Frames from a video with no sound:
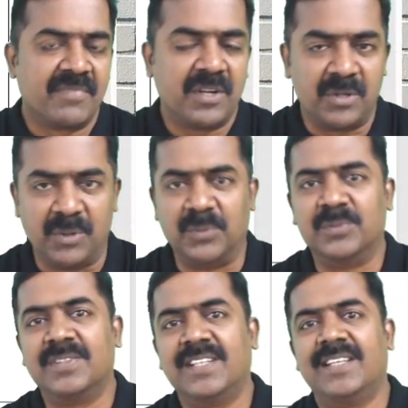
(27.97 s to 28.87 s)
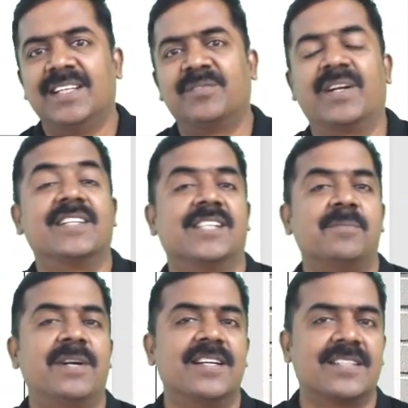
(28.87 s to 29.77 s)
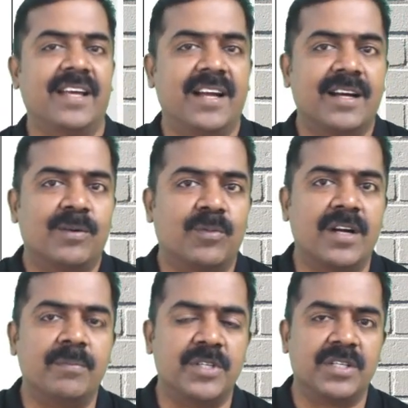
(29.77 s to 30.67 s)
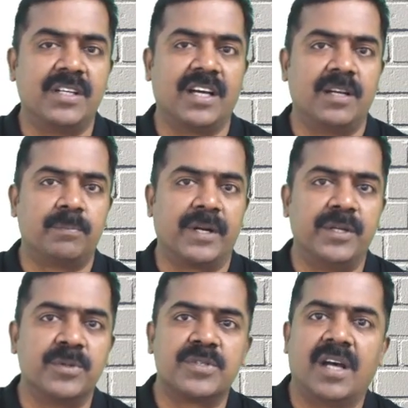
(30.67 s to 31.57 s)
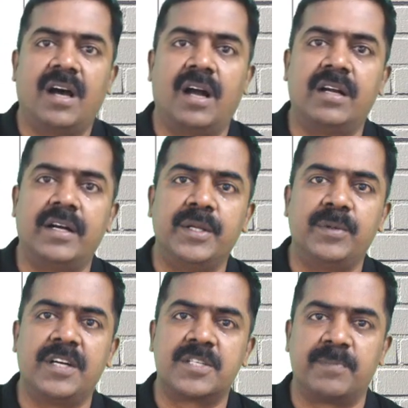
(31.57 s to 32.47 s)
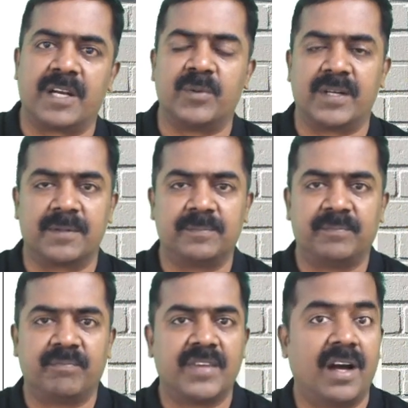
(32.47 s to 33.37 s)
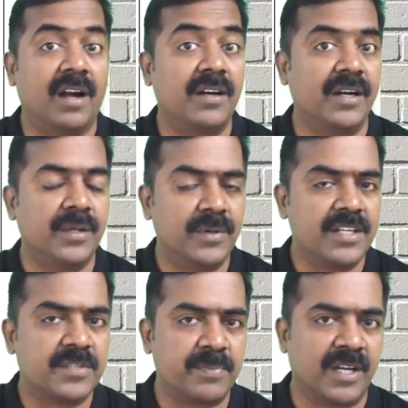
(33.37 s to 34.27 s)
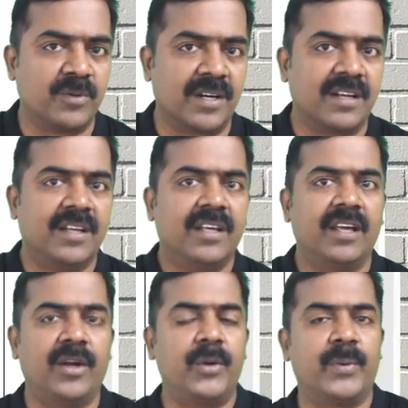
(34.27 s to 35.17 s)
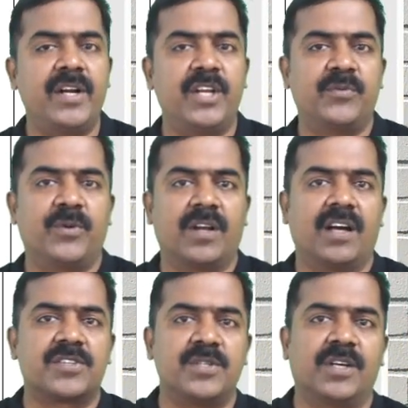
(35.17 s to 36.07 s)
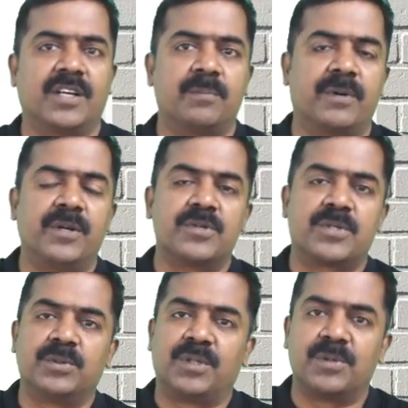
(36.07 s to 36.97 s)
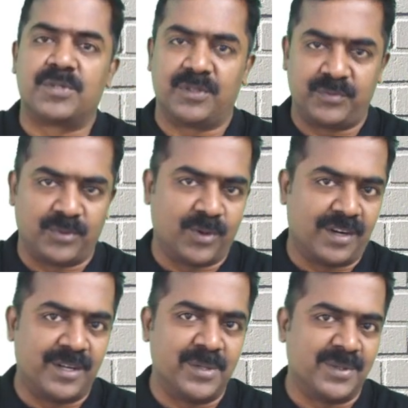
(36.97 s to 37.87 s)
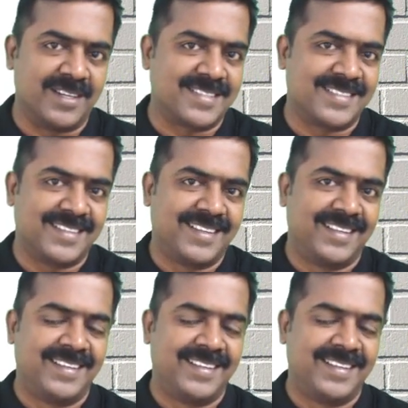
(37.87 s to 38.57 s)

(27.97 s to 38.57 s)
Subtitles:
No. For example, it is like one machine can produce 100 units per hour. 100 units per hour. In 24 hours, you can produce 2,400 units.